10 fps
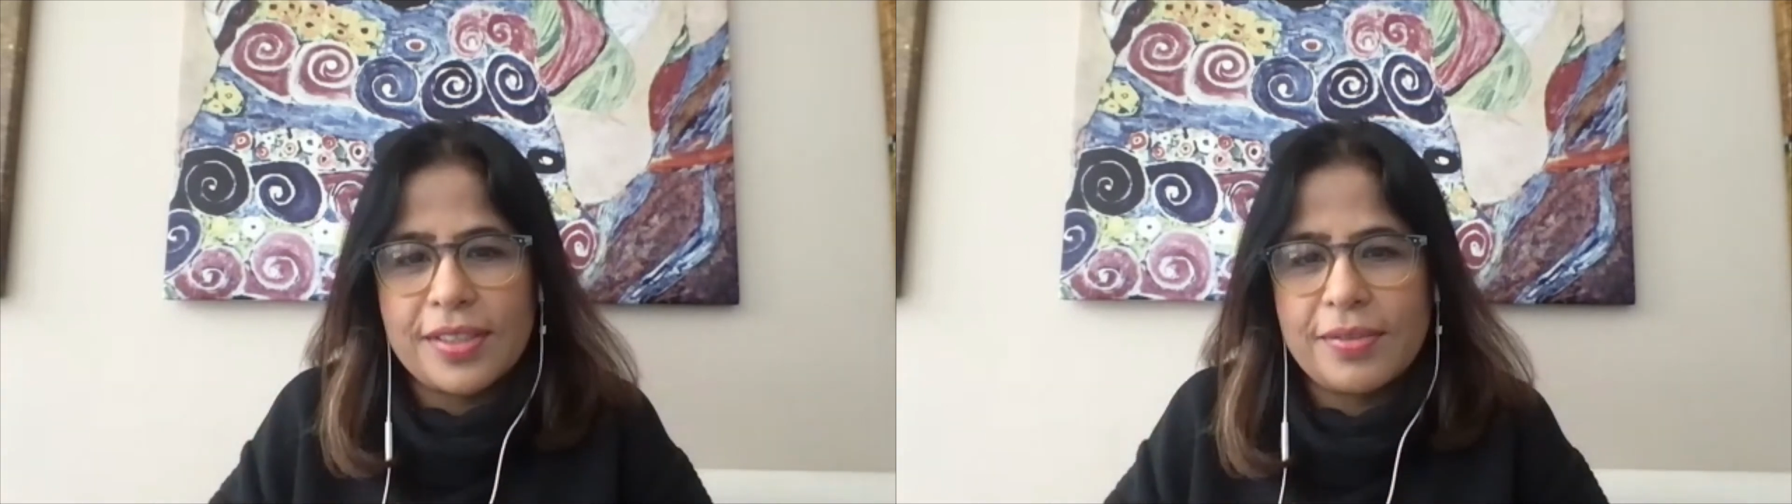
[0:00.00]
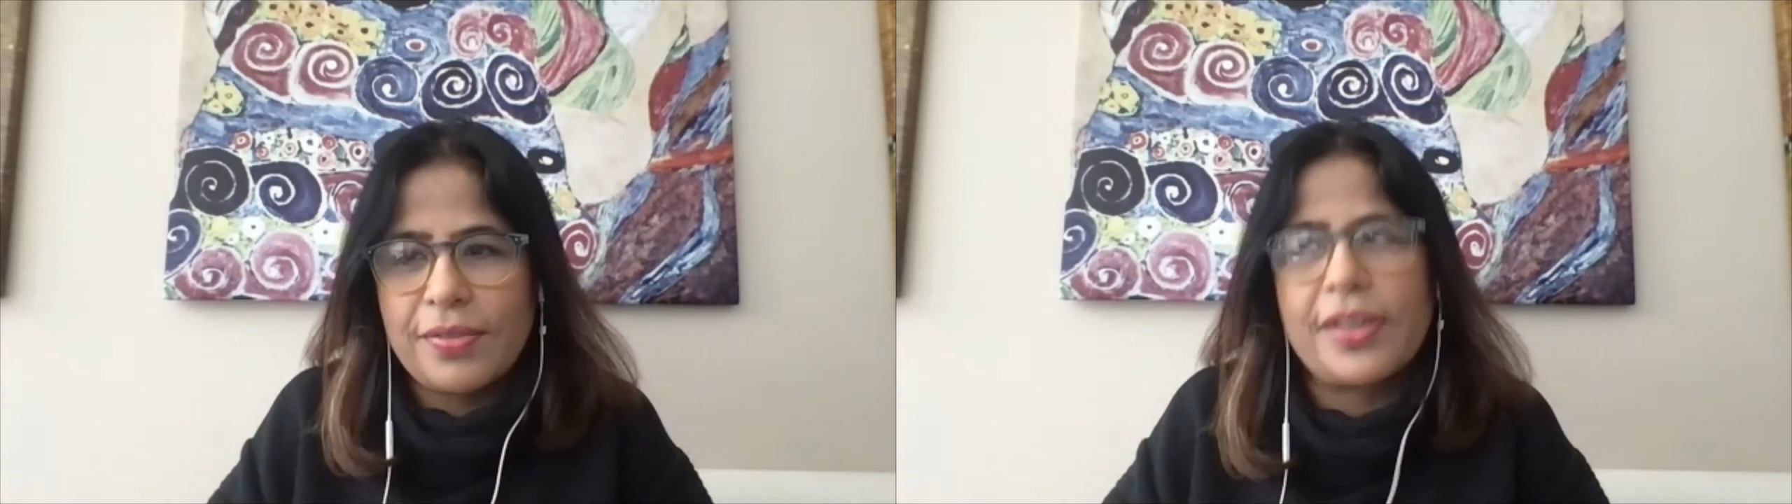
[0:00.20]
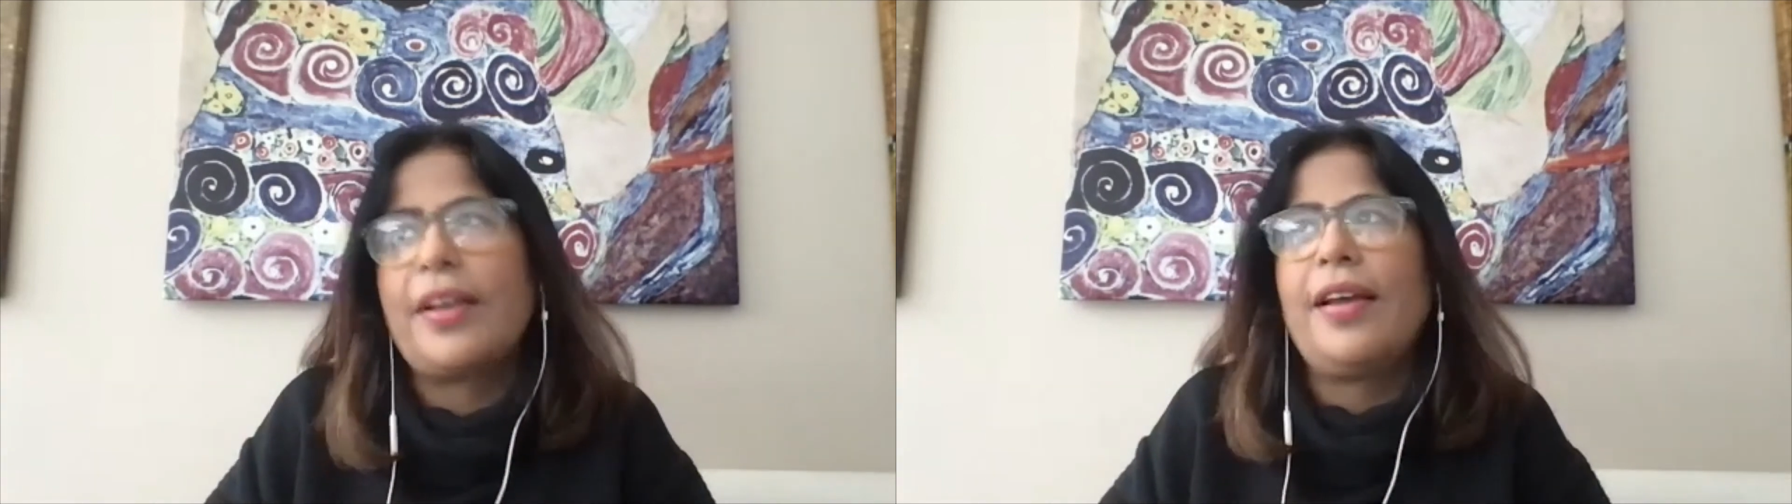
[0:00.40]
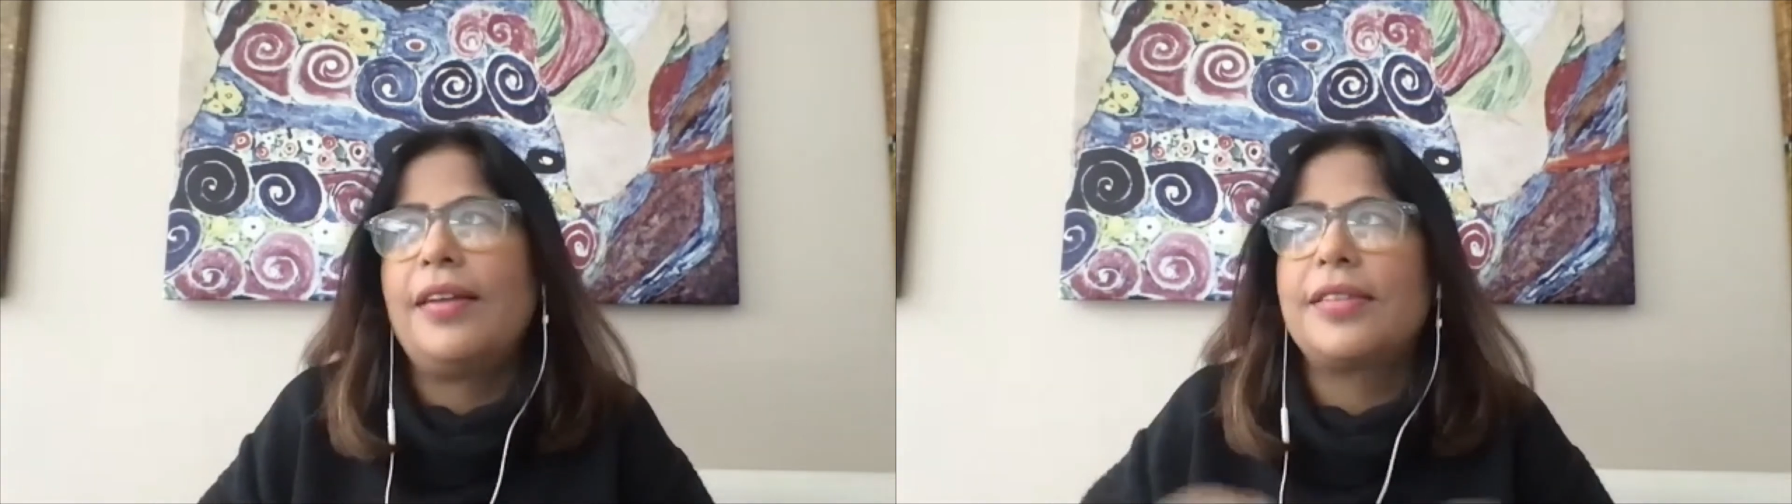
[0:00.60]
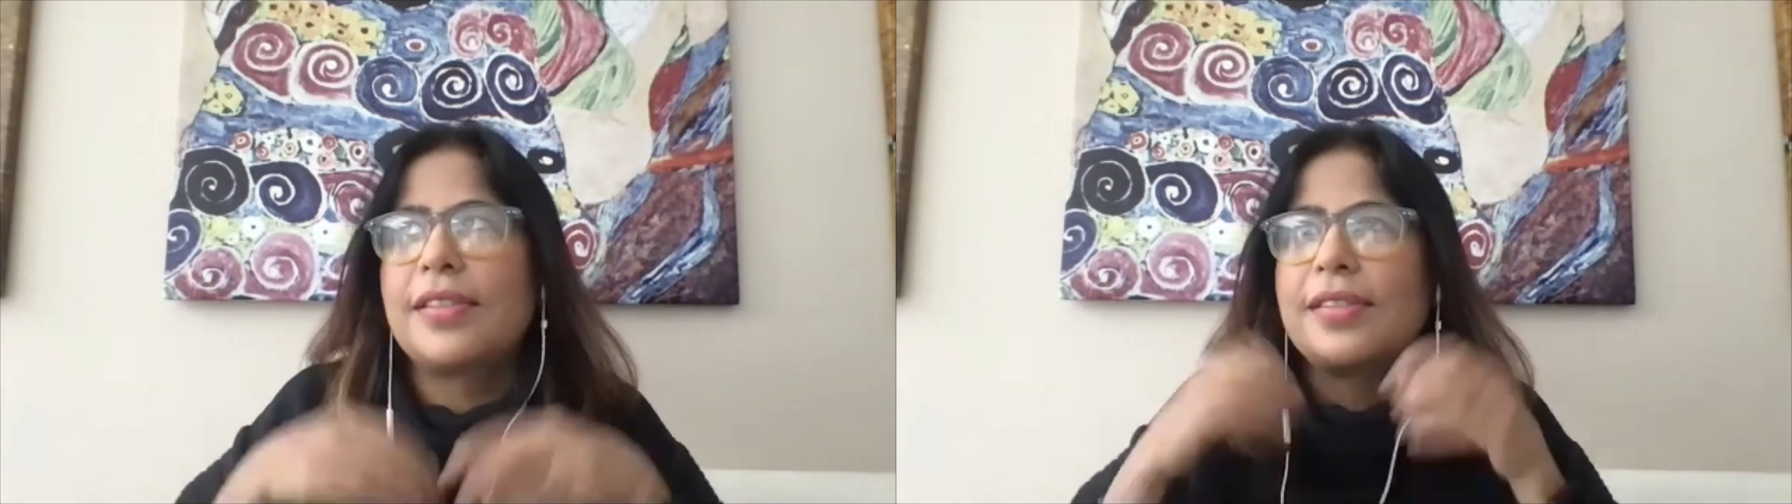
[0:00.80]
We
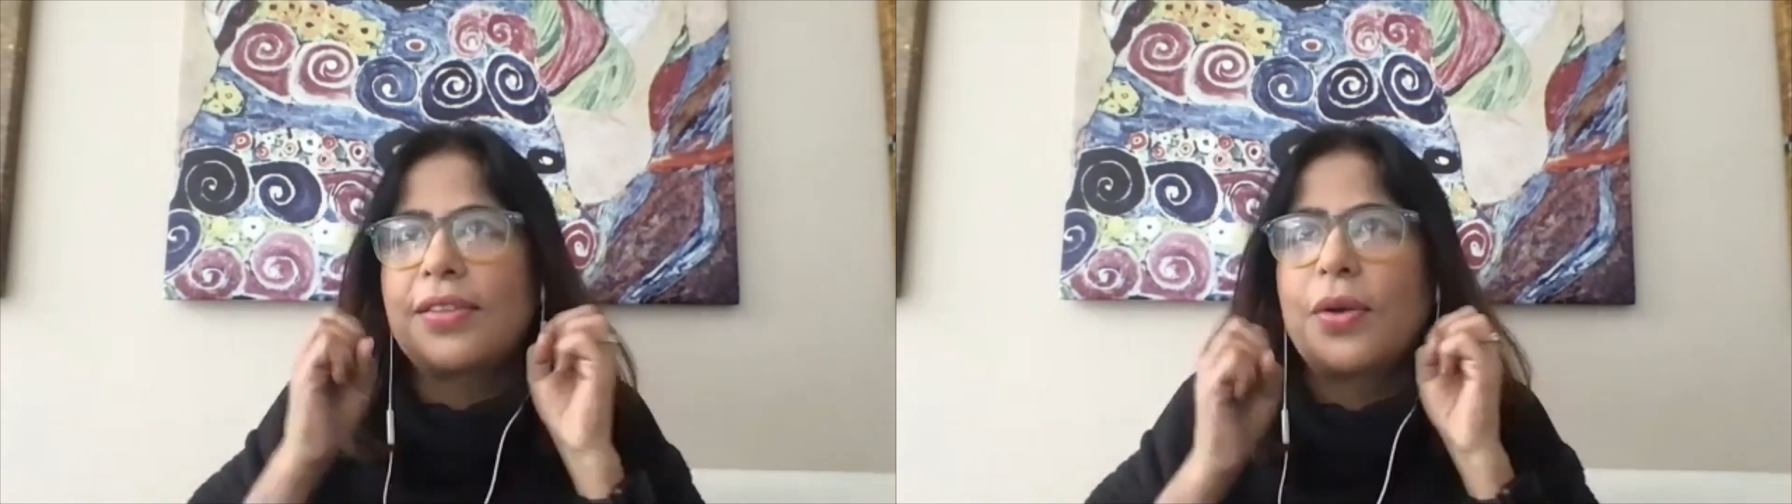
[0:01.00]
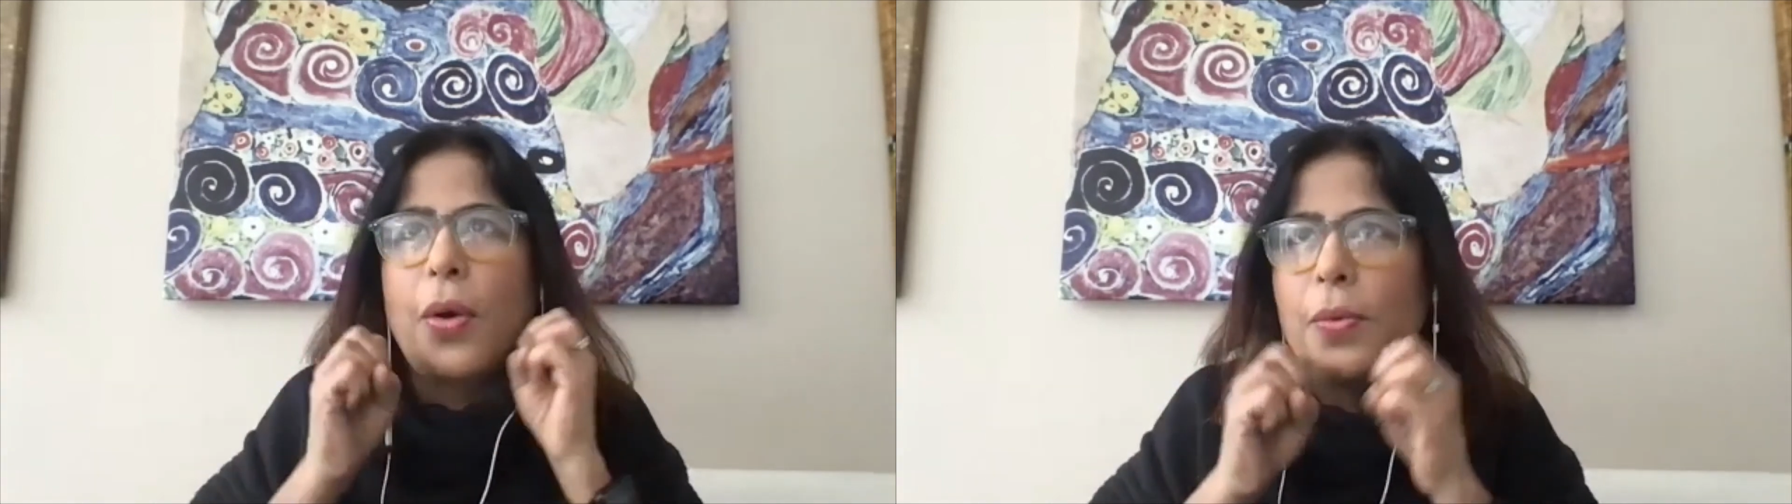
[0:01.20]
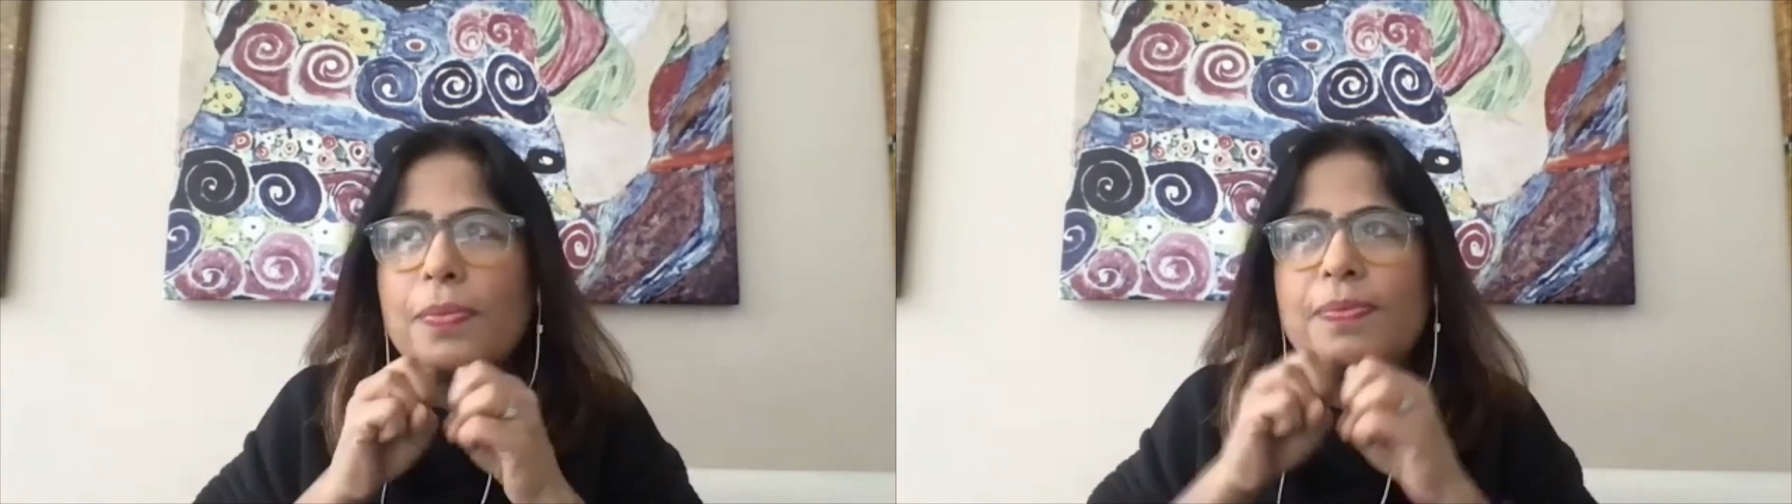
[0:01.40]
can't just go,